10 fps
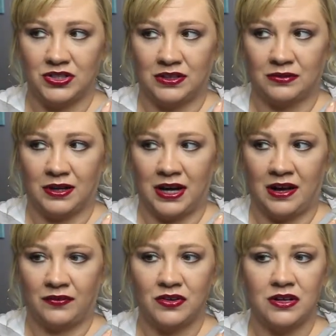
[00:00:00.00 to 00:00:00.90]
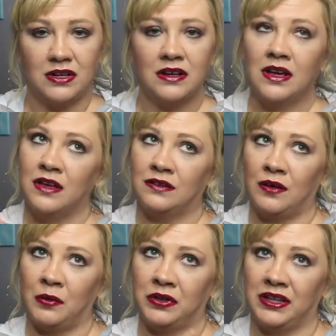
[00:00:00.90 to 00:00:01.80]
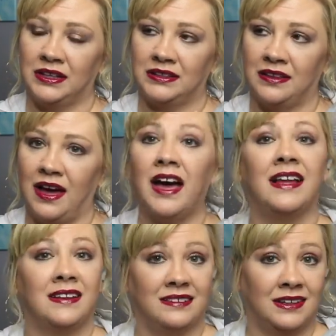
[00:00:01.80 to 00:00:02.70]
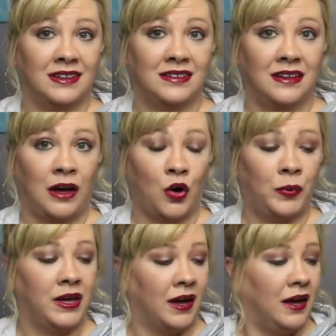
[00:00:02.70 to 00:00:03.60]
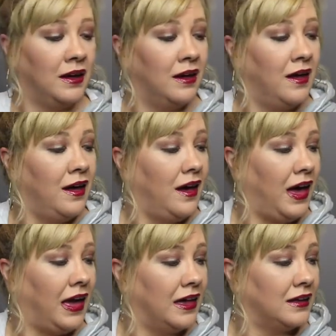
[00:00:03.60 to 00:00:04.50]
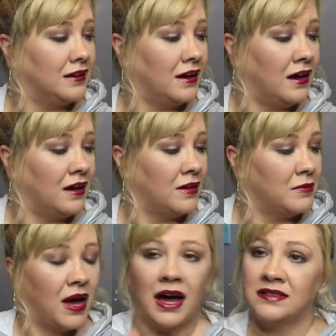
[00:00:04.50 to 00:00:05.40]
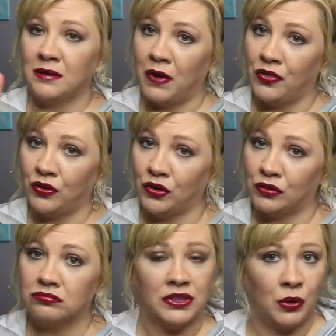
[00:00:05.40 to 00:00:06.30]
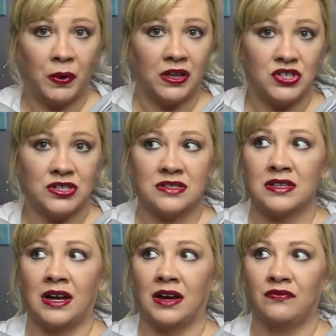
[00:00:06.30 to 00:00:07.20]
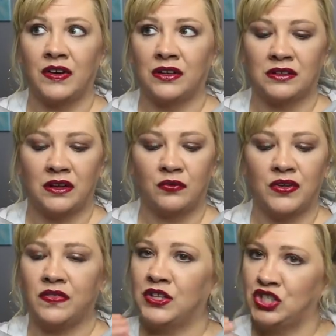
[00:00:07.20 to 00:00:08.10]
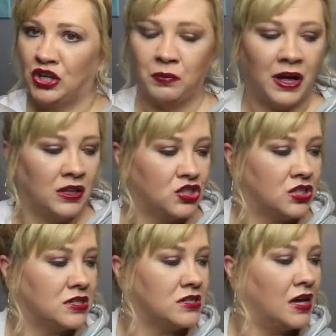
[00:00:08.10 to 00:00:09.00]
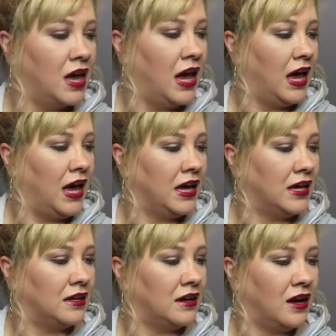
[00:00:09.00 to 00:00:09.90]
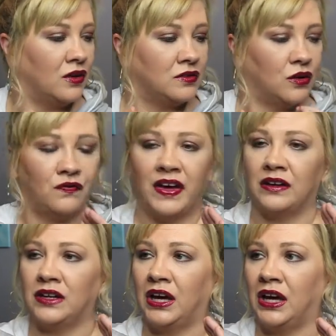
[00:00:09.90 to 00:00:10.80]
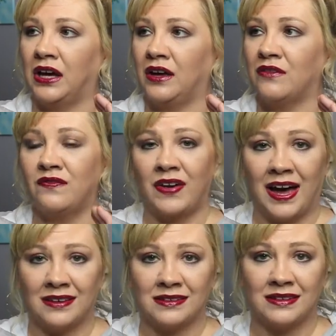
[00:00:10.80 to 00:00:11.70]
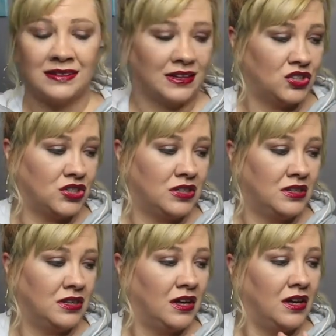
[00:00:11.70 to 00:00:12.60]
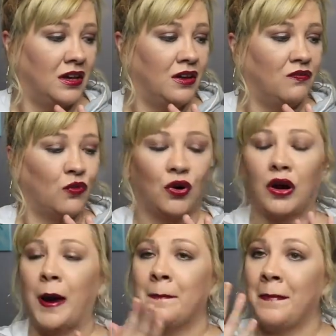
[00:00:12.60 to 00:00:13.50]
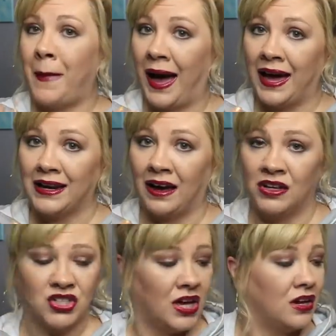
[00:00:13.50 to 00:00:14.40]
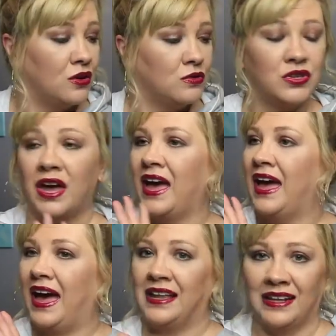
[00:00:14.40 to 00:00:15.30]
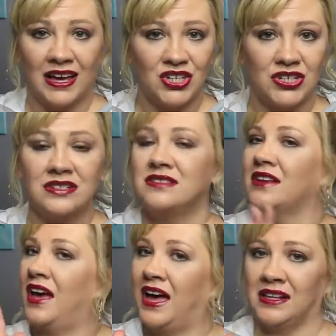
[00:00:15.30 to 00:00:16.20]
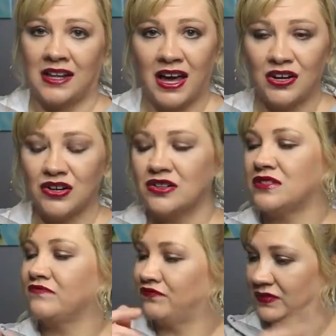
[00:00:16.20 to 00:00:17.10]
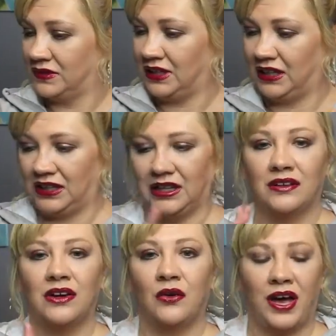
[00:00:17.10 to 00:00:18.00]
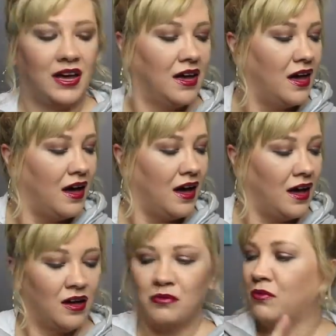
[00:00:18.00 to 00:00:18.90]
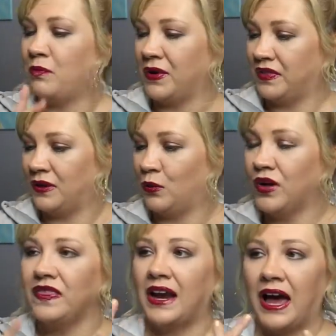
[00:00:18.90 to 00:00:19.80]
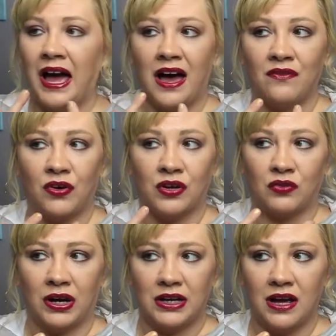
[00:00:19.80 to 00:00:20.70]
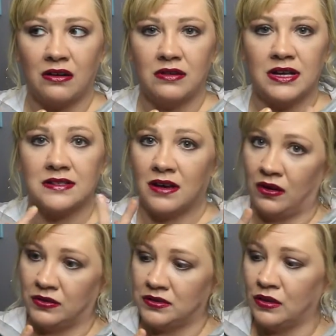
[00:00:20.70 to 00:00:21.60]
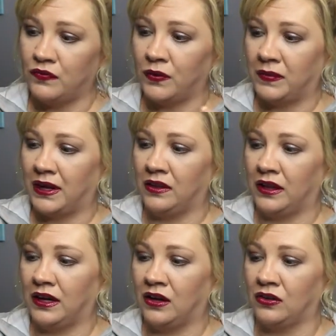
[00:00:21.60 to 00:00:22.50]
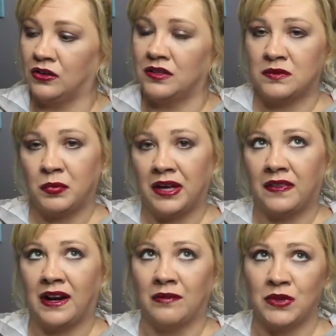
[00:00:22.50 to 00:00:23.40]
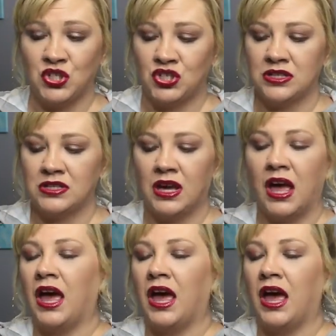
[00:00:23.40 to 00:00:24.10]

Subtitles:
That's what I have on, so I will link to that. And yes, I did say OPI. And some other nail polishes that I fell in love with, the gel polishes. And I also found a vast section for matte eyeshadows and lashes and liners. Link in it, okay? But the one that I have on right now is also from the LA Color display that I mentioned.